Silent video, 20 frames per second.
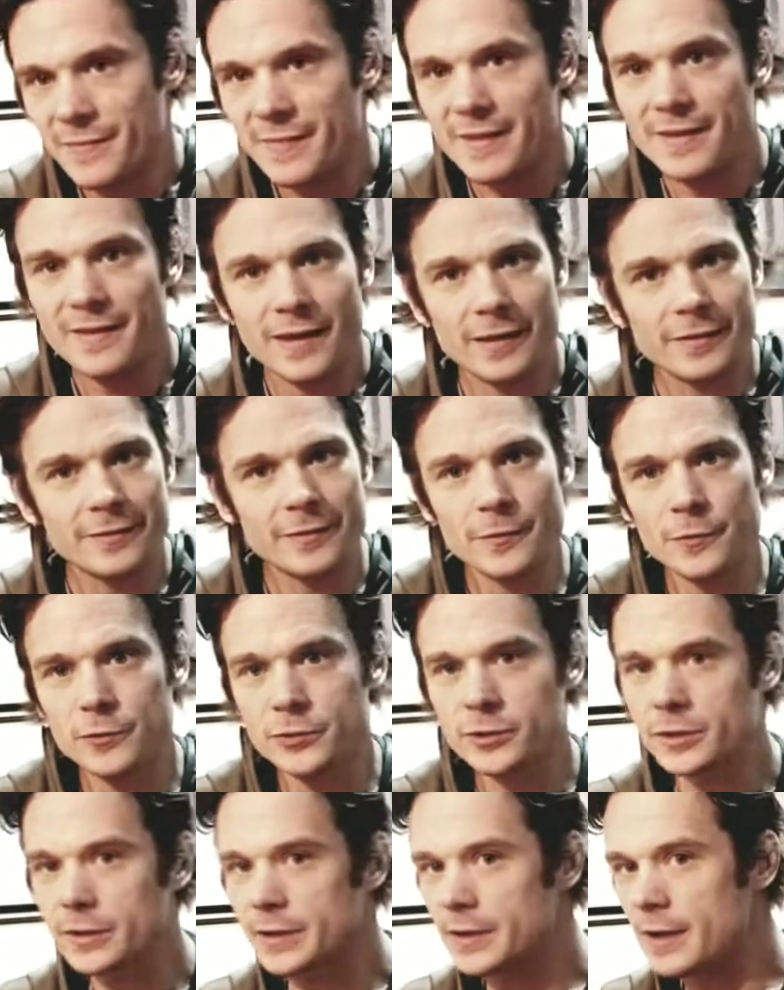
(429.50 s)
that's
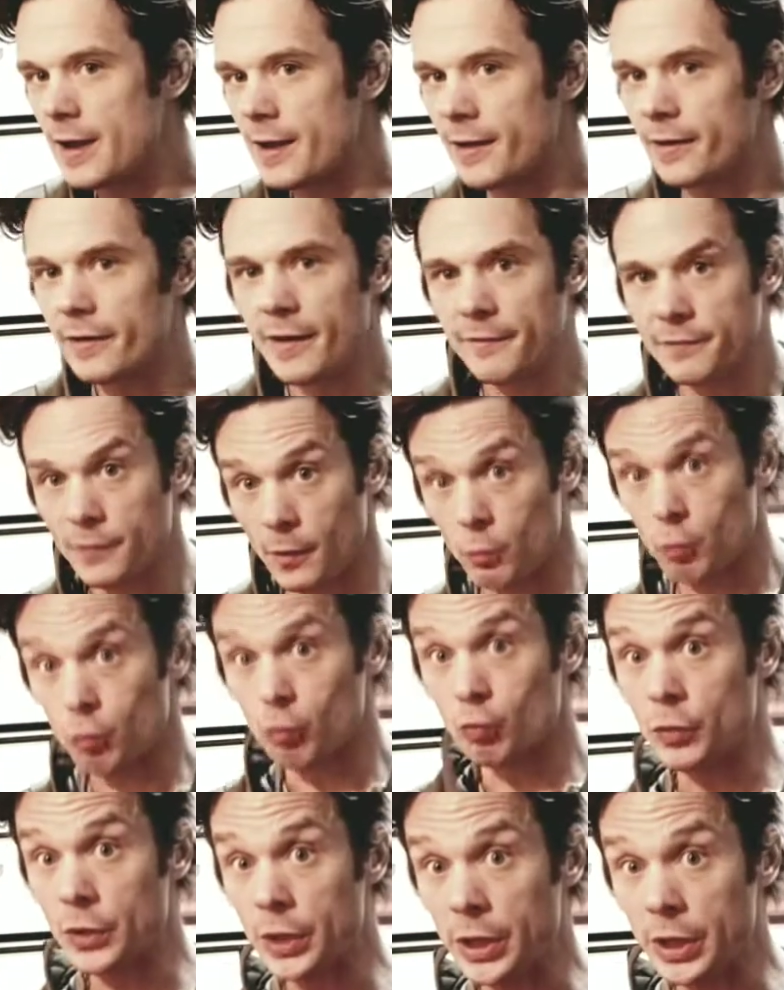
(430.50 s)
usually not enough to
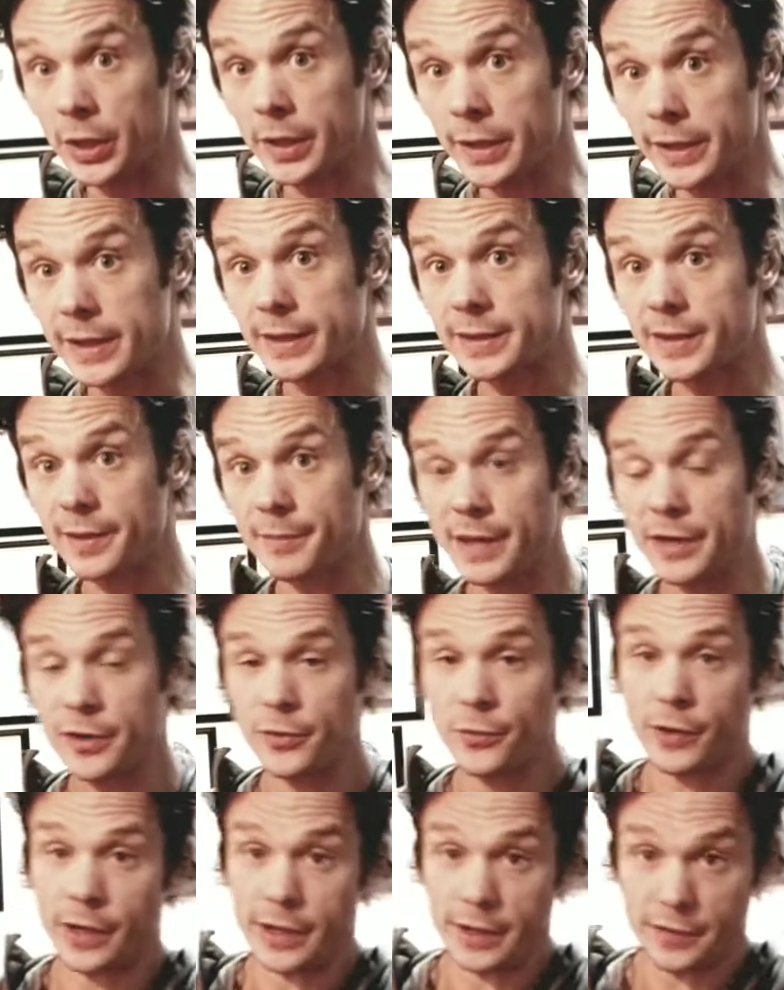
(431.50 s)
really get them
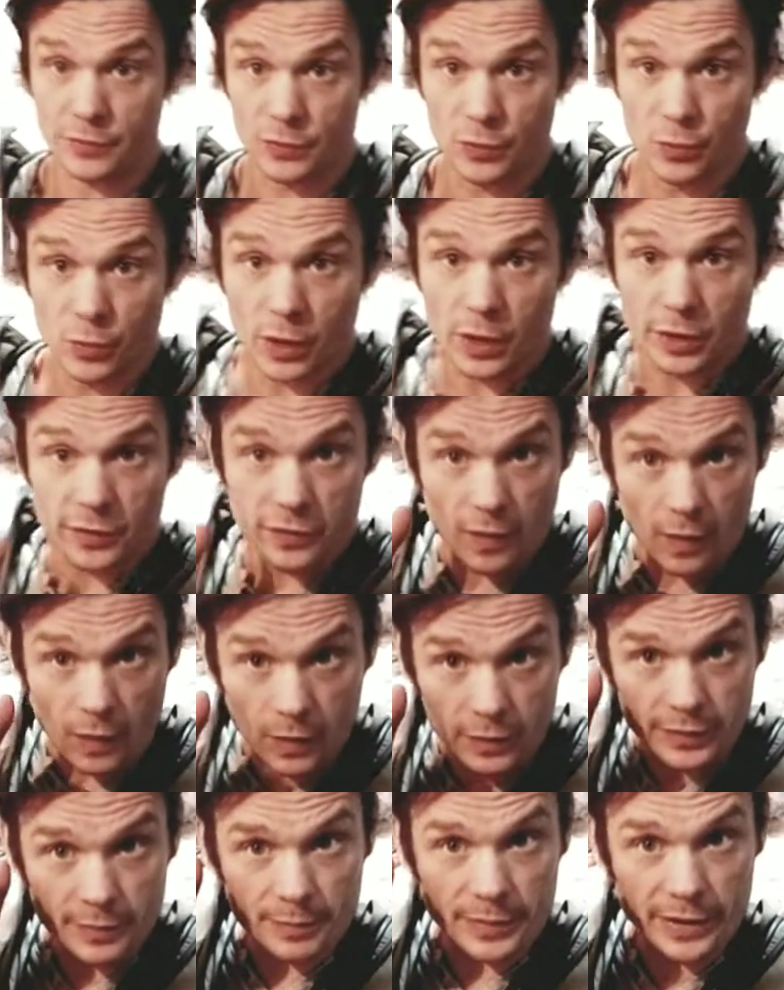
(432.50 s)
into it. If you want a
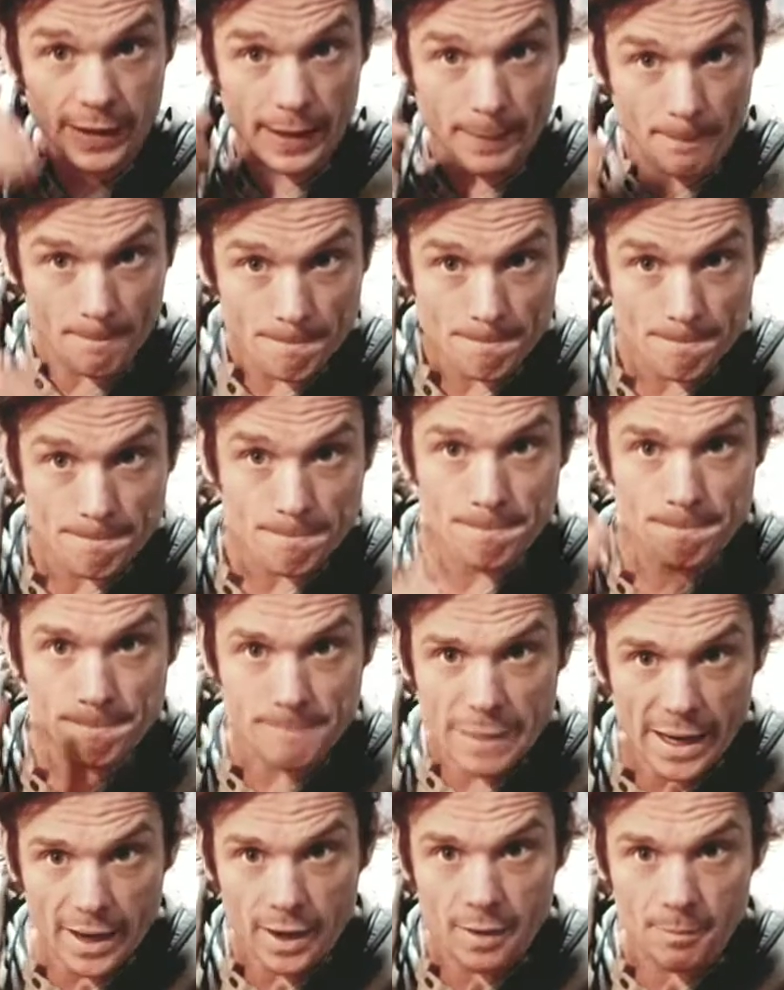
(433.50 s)
dog to be like,
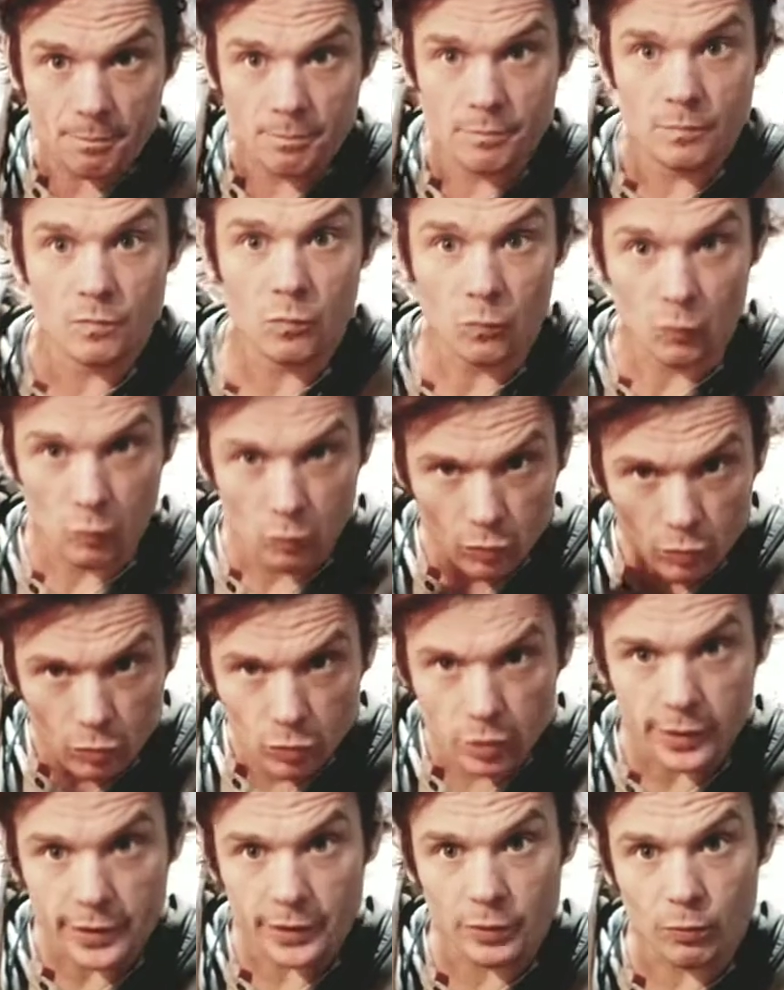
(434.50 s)
bam,
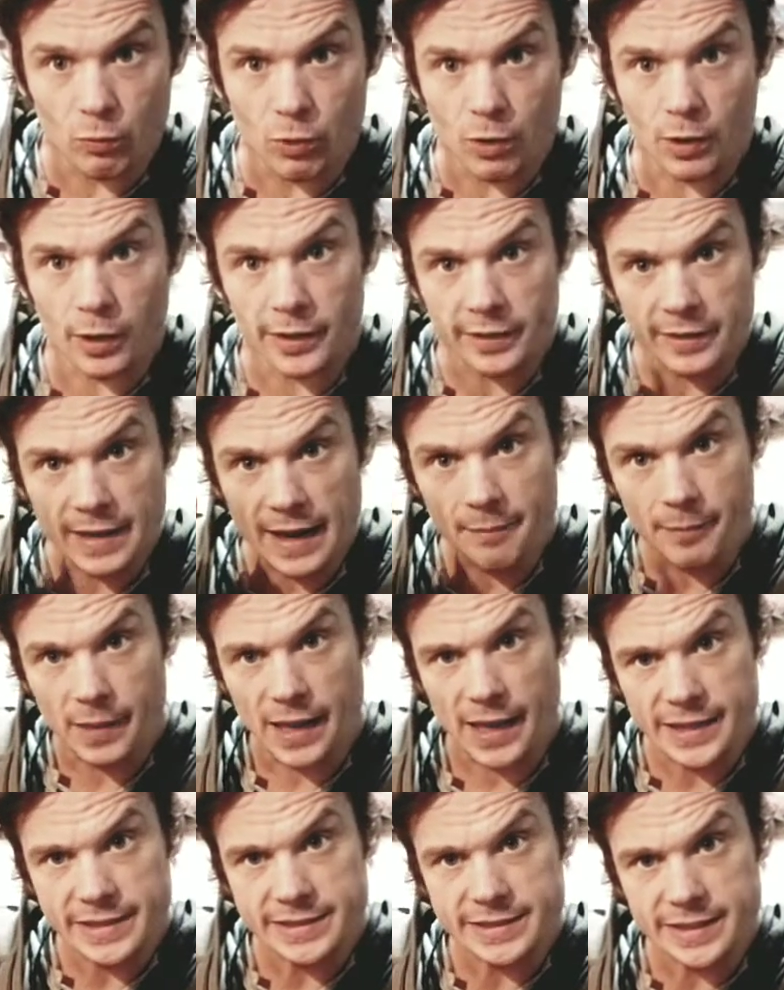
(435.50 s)
looking to work in that
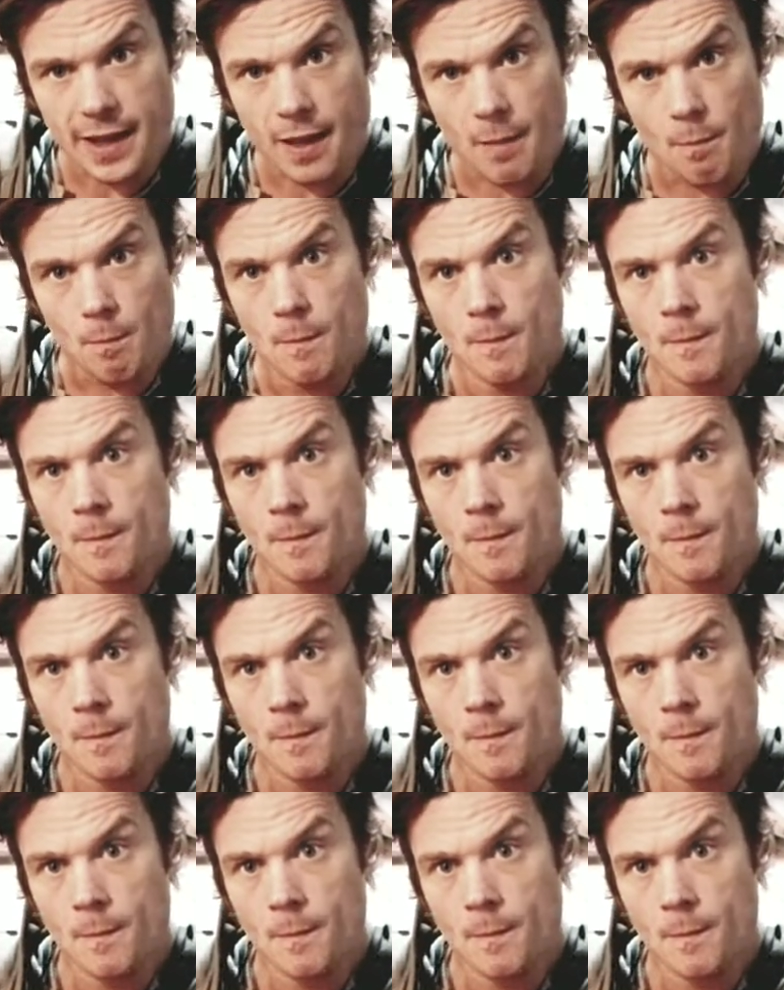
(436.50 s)
mindset,